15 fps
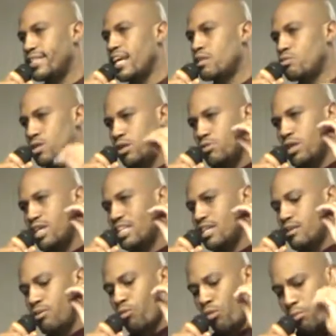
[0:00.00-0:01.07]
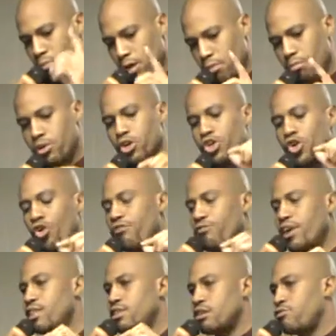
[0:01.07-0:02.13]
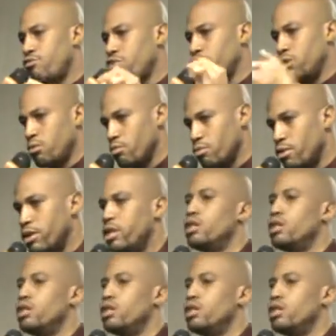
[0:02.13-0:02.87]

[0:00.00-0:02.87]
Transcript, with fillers: that's when you need to remember your faith is for you.